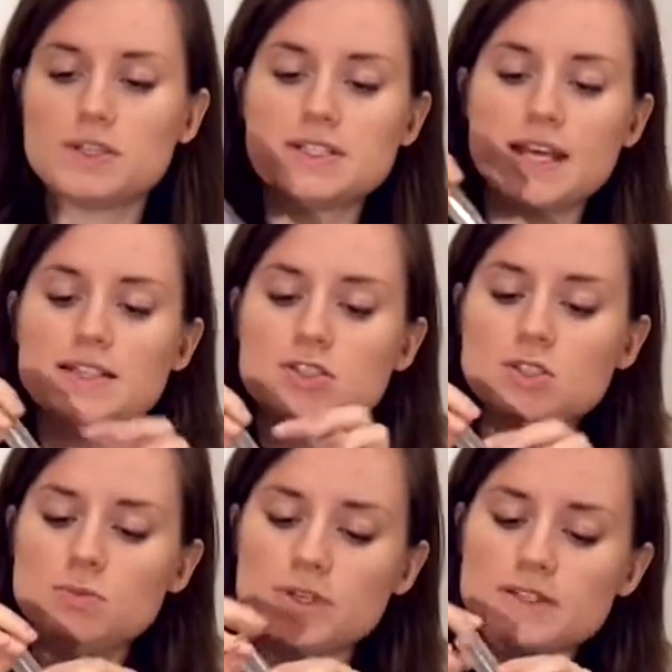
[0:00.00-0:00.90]
The
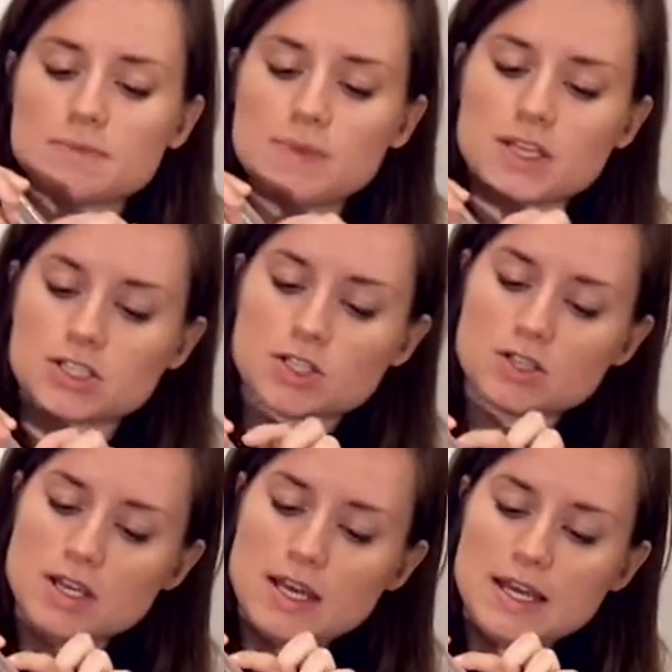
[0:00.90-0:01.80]
test tube is
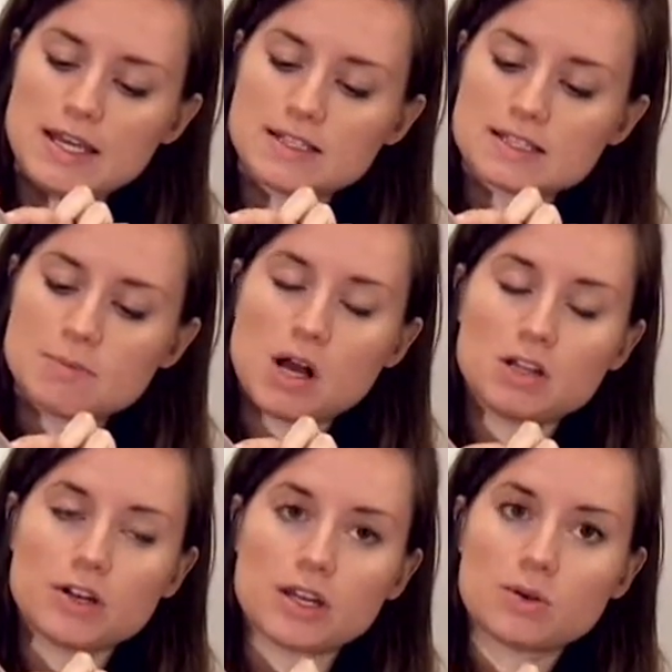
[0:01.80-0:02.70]
measured in
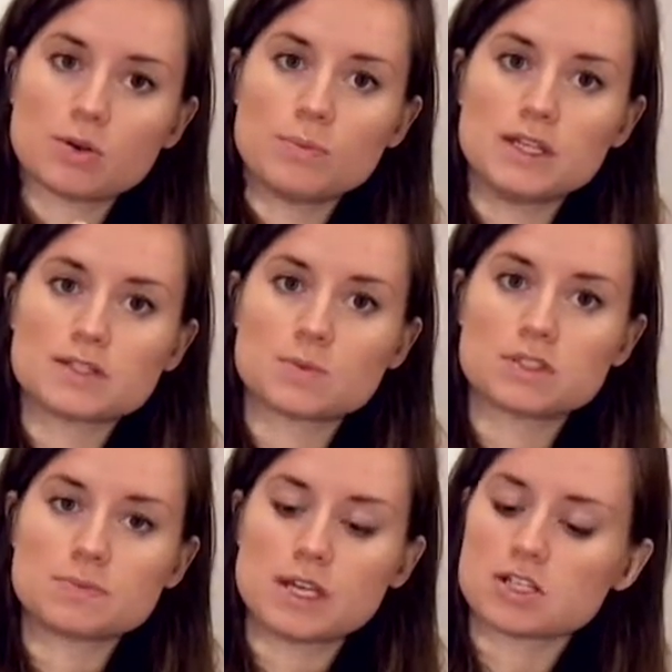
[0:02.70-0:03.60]
smaller increments,
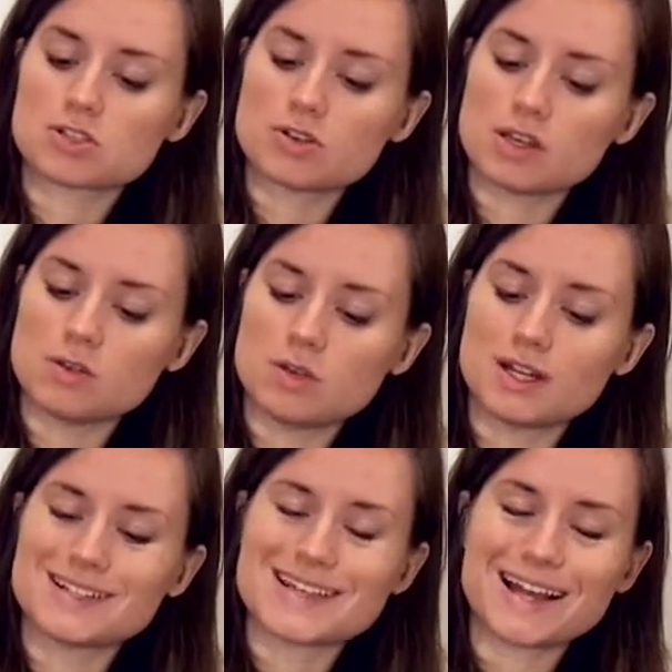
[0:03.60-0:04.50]
which makes sure that you
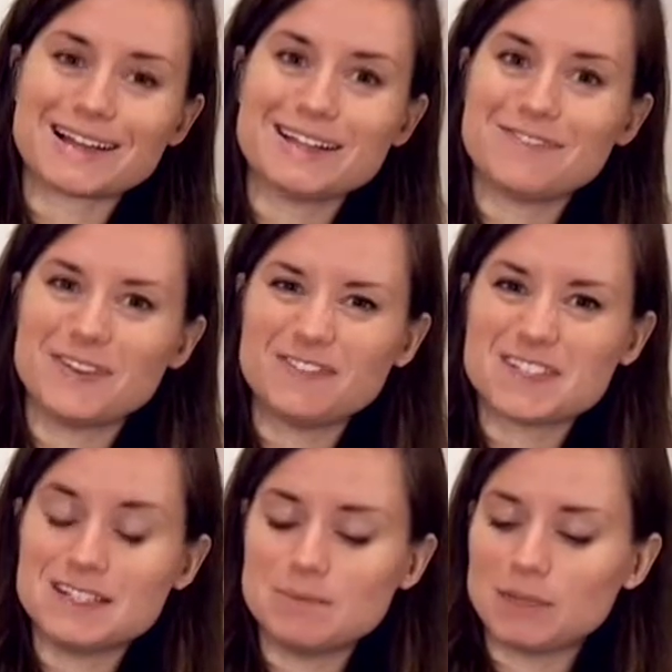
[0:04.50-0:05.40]
get exactly
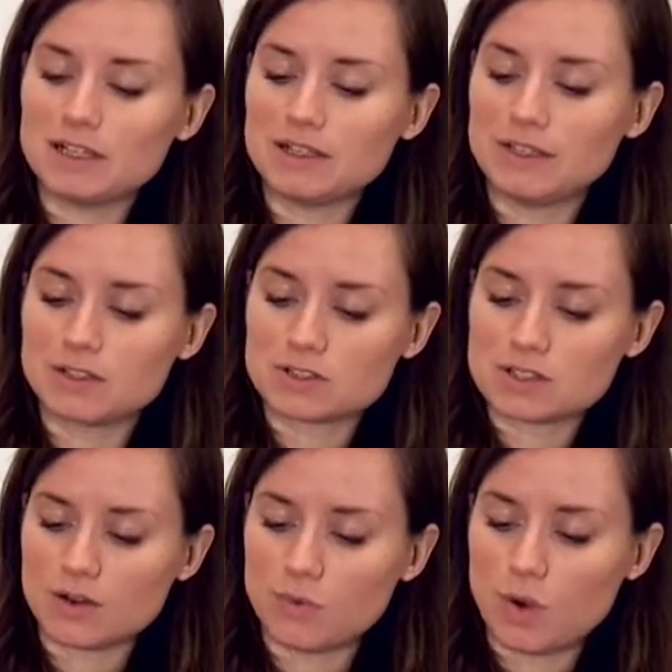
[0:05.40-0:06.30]
15
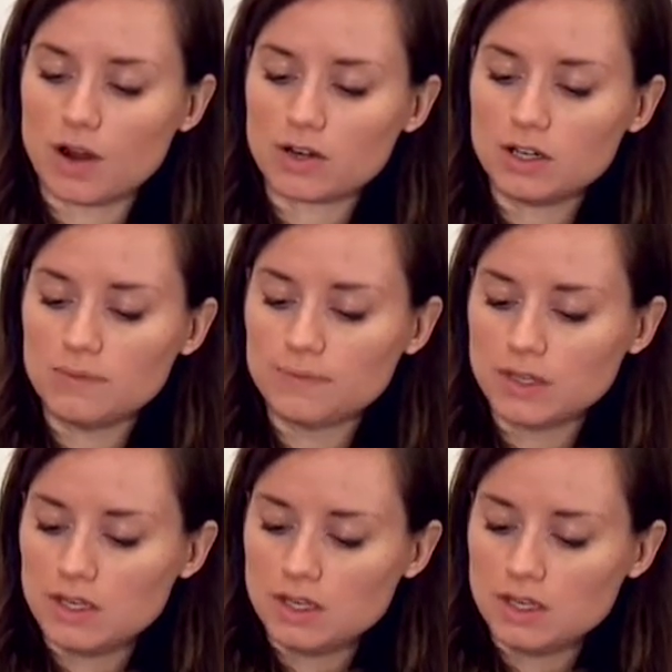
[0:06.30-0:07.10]
milliliters of water.